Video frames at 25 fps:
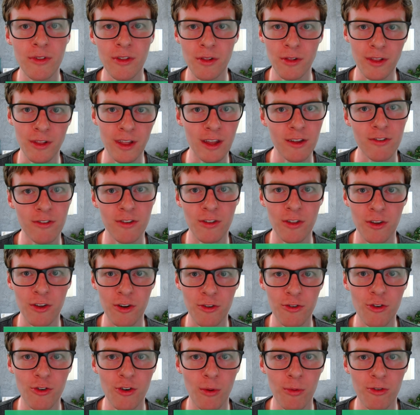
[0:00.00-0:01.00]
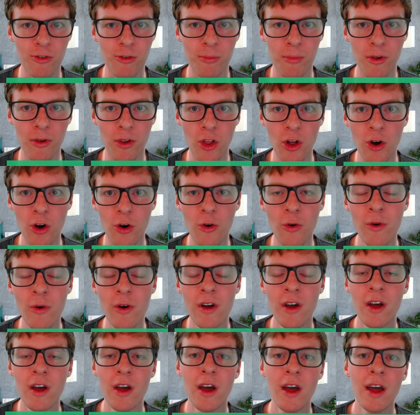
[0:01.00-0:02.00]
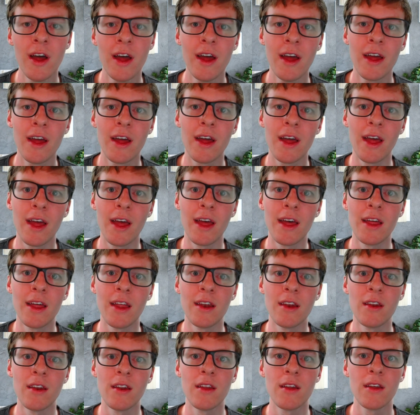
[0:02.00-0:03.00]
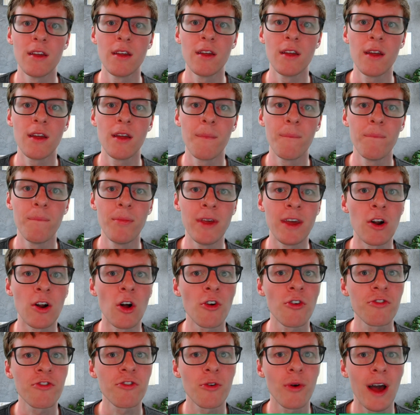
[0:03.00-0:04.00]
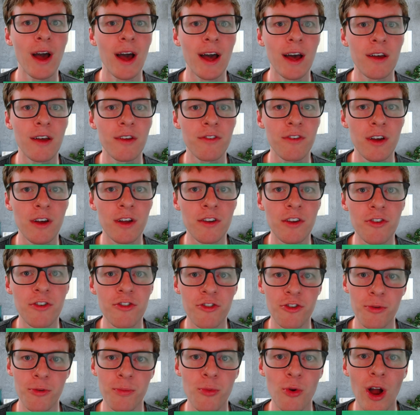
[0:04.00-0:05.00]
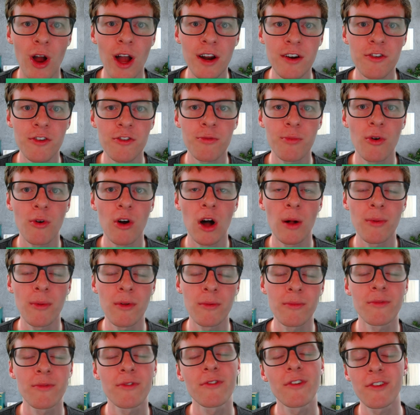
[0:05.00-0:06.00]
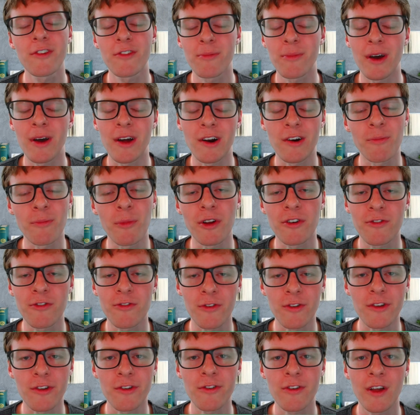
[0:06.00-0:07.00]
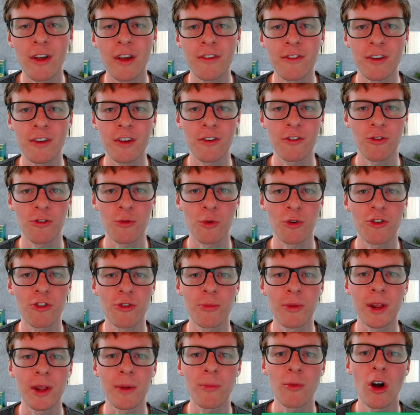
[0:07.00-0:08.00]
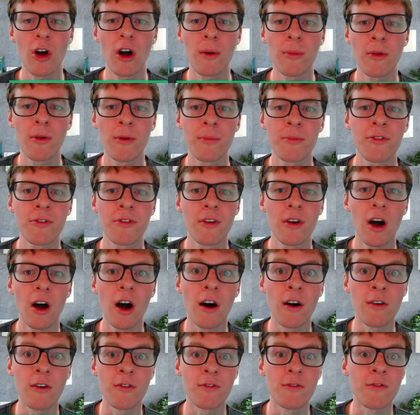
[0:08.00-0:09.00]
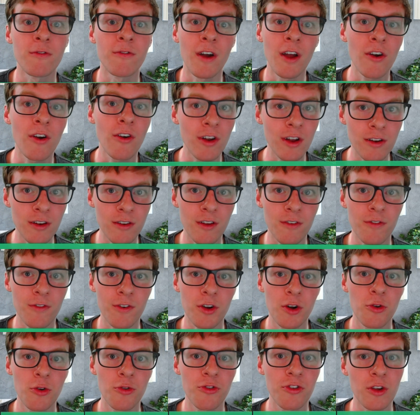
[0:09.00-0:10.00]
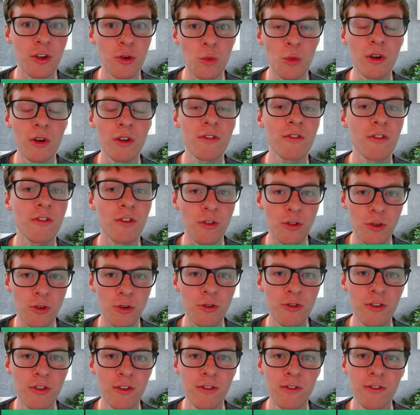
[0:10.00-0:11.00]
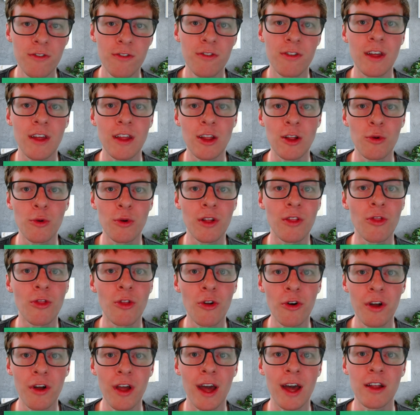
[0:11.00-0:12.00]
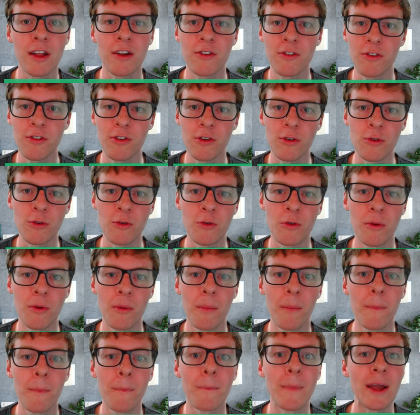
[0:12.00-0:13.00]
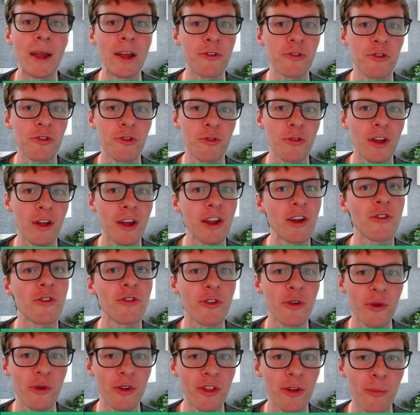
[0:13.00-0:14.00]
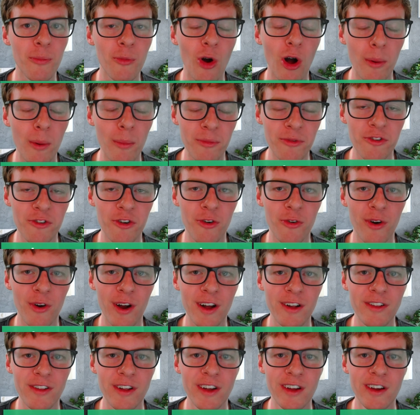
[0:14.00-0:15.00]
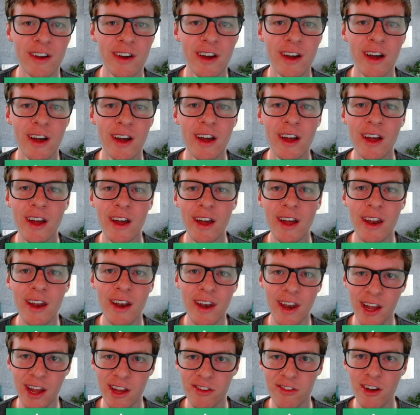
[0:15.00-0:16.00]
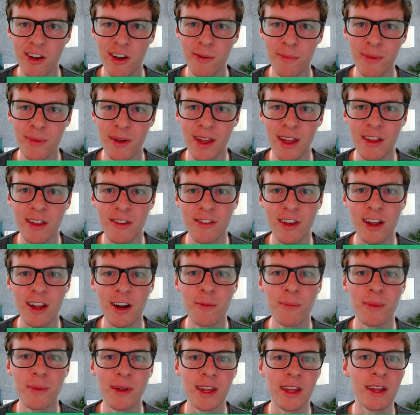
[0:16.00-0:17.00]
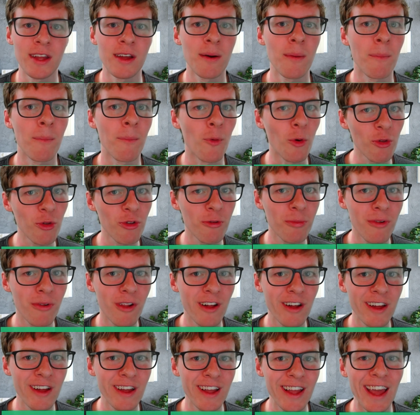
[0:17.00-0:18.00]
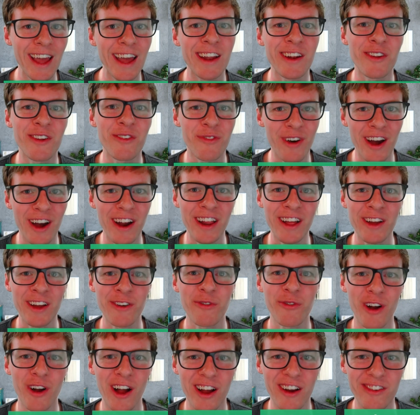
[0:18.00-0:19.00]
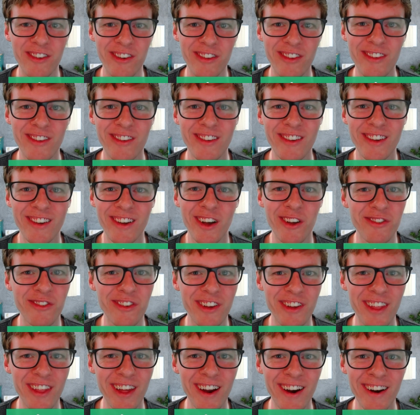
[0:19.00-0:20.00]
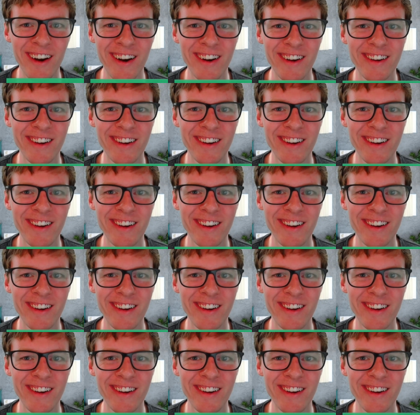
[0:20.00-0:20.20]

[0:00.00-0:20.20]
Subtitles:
The link's in the description below. And it also has additional practice problems, doesn't matter much for this lesson because there aren't too many problems, of varying difficulty with solutions that you can look at to make sure that you're doing the problems correctly. Next up is going to be multiplying and dividing fractions. I'll see you there.